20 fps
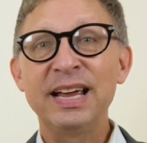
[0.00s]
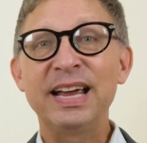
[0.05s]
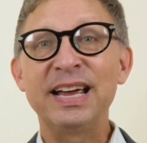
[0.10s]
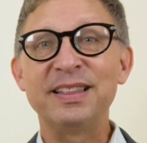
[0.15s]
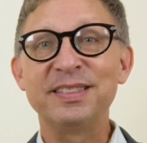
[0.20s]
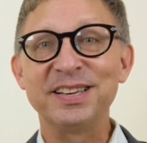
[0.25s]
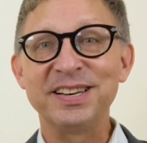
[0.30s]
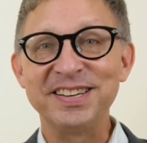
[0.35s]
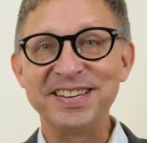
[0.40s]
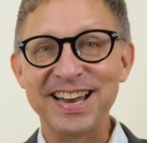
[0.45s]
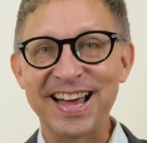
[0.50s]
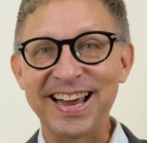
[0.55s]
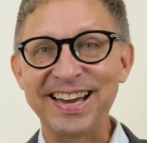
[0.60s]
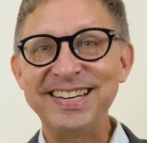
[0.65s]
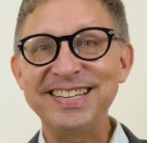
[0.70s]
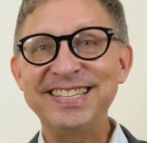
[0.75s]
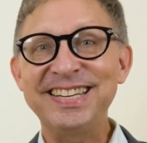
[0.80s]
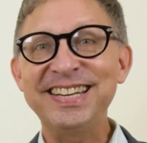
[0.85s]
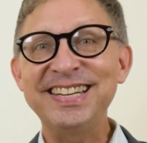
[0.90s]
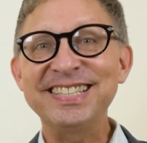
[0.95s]
In the
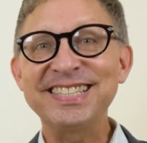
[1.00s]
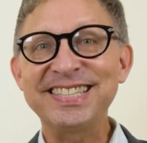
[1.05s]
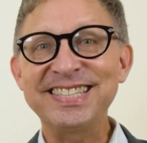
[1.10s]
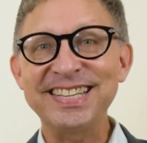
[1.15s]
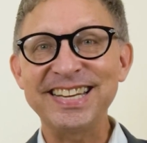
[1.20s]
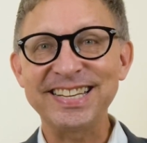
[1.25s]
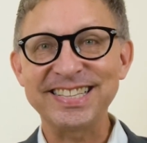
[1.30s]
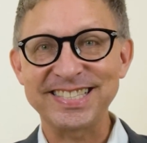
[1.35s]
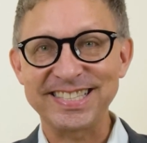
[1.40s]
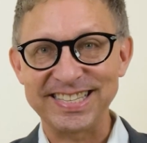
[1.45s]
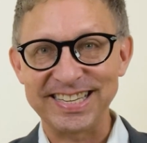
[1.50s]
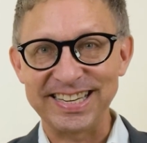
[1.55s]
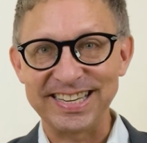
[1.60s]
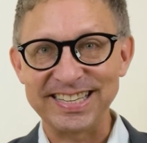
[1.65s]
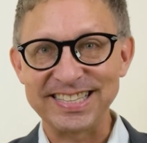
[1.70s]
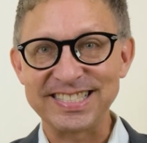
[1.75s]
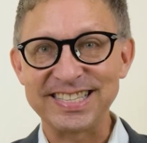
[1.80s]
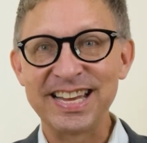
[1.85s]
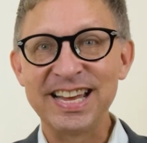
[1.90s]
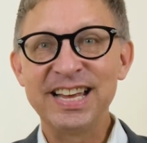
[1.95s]

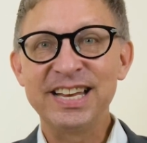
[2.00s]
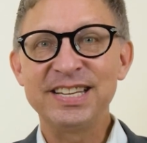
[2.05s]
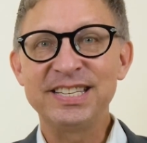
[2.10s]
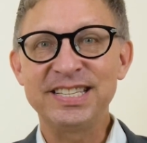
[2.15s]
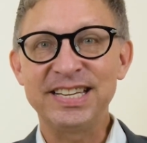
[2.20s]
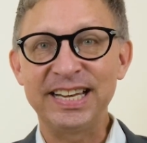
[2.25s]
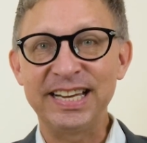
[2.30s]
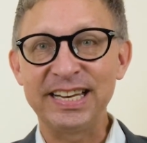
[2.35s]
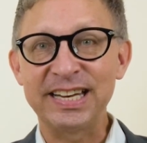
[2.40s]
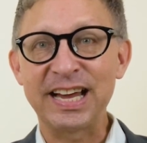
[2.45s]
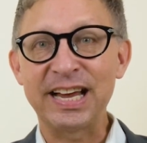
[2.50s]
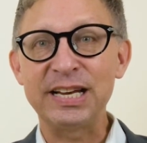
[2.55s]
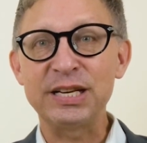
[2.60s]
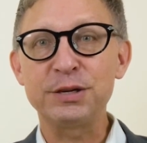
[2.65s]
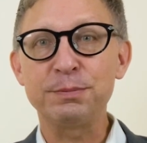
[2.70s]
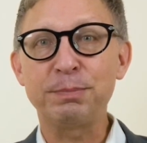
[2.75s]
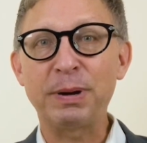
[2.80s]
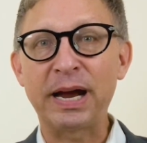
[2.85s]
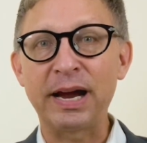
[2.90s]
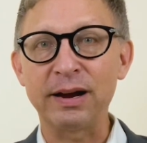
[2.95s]
1960s,
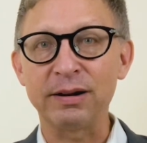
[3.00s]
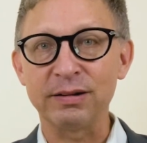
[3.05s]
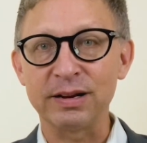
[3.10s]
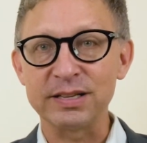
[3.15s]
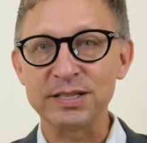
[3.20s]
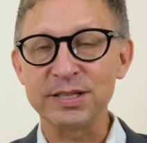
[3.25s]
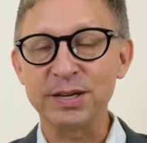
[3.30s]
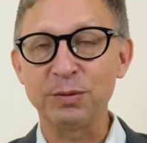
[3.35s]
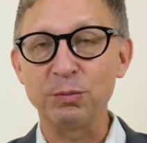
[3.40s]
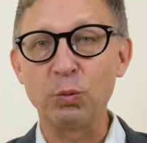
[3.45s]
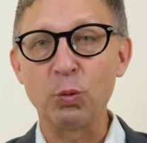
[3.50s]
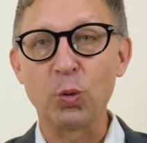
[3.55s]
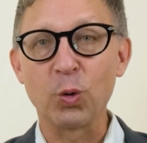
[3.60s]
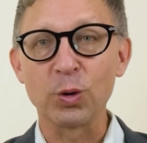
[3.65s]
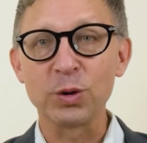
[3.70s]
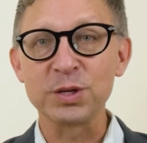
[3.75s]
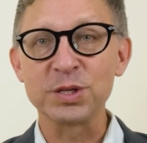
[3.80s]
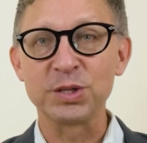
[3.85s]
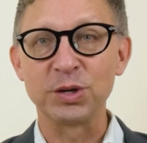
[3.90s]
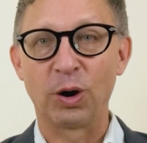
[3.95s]
teenage parents in
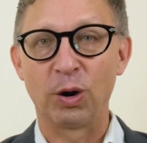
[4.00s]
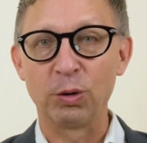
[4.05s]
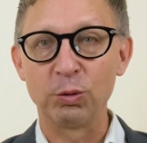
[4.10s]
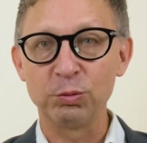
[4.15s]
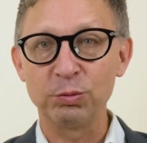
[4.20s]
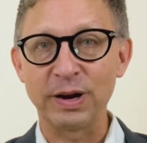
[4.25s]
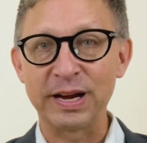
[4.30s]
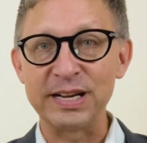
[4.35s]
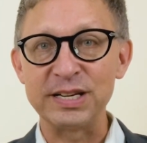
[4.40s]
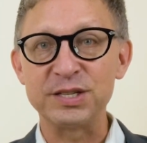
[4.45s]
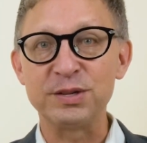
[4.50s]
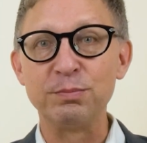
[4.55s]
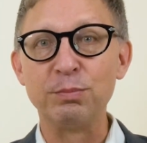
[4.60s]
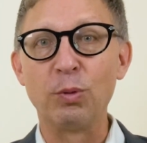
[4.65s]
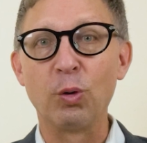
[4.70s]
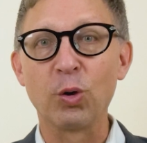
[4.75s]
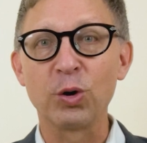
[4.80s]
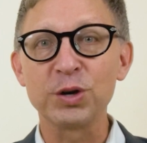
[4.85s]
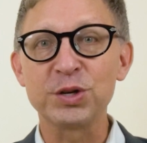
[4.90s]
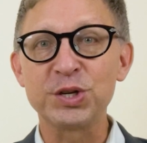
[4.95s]
Warsaw raised
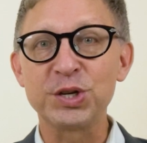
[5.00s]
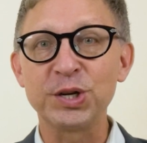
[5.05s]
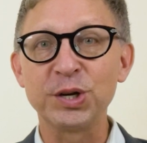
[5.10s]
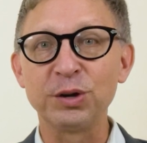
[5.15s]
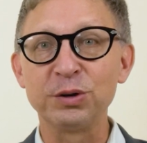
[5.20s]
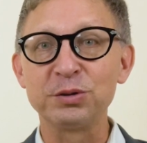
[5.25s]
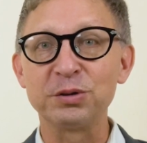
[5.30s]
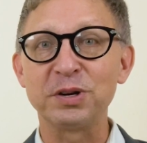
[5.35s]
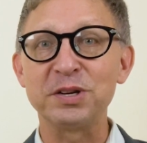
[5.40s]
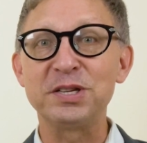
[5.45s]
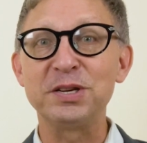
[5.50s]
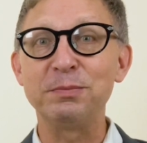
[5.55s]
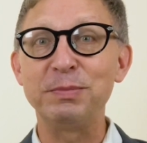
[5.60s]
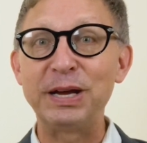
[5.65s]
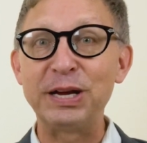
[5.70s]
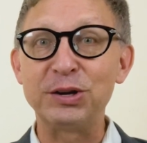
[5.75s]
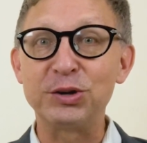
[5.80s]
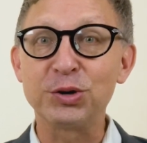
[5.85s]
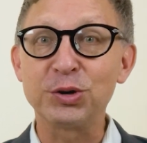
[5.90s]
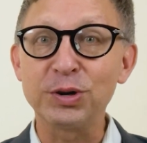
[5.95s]
more children to
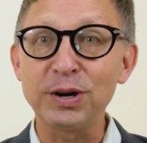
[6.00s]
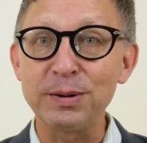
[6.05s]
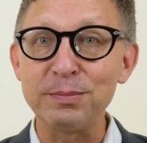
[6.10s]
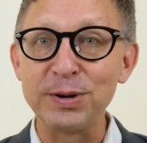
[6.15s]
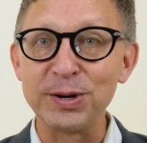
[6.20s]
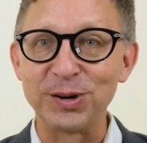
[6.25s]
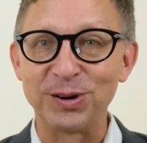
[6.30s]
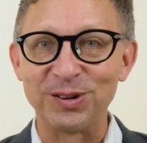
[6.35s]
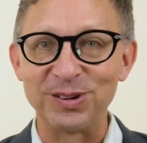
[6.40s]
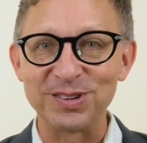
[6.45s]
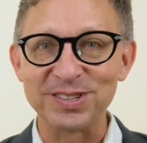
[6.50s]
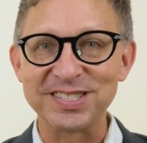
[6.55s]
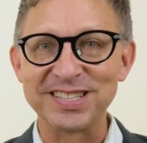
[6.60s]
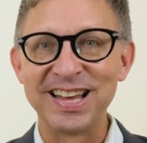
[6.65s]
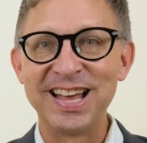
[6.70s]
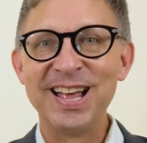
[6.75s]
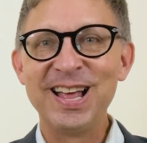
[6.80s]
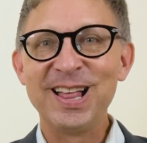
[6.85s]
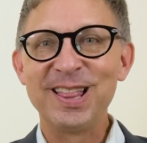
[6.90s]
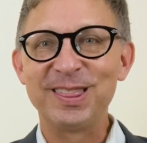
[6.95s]
be criminals
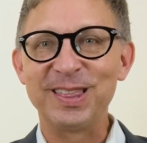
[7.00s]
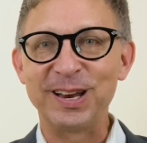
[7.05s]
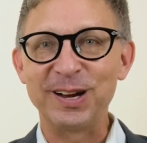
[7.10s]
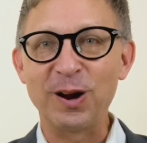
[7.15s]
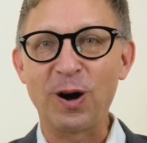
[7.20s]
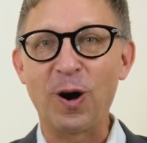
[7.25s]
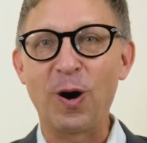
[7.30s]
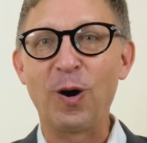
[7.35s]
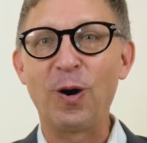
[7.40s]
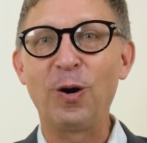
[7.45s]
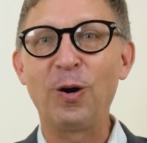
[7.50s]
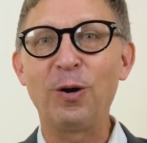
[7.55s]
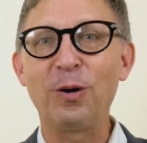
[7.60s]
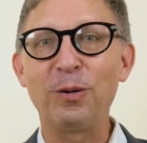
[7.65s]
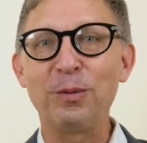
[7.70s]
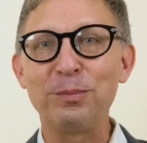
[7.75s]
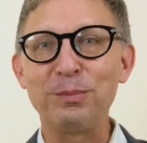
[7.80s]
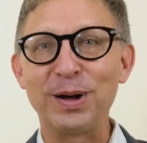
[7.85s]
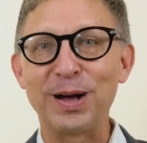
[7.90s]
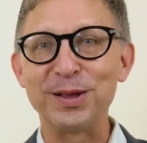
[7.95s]
than
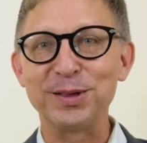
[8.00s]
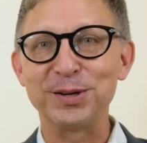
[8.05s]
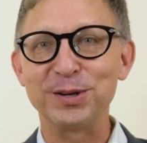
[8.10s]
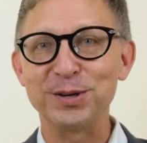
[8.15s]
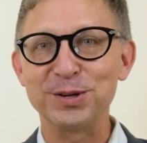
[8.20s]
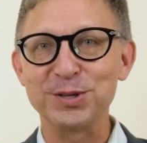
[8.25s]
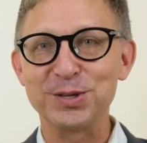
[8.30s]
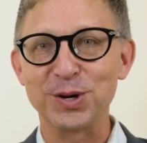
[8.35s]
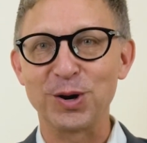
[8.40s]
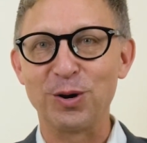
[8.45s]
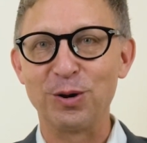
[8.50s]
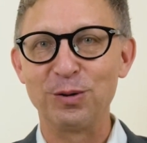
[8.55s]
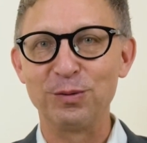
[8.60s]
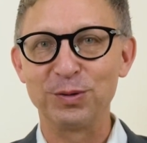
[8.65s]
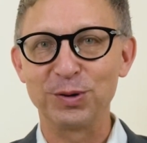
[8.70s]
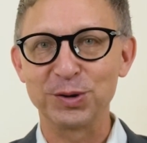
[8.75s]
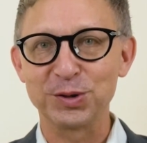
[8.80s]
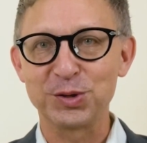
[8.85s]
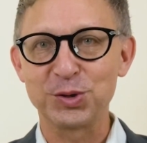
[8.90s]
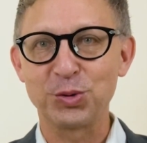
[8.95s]
all mothers
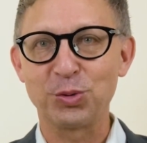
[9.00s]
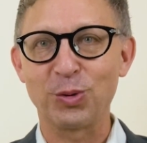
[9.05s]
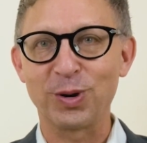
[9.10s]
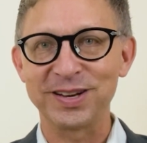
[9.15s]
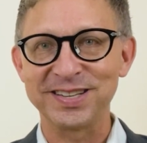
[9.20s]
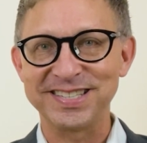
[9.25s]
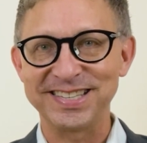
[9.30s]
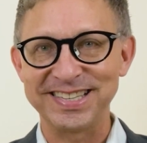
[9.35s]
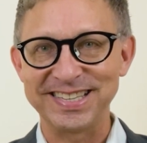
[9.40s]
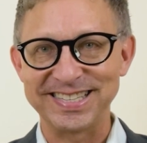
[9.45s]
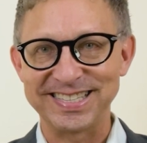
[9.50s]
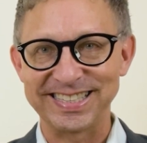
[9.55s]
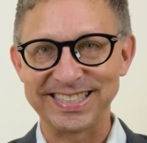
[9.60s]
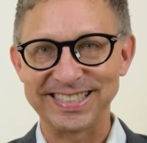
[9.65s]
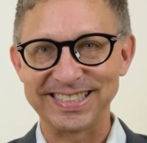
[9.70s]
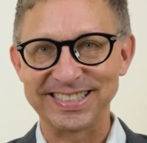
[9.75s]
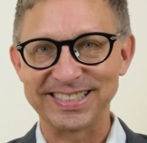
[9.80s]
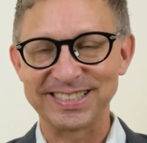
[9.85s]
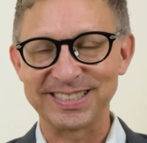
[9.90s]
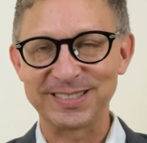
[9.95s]
over 20 did.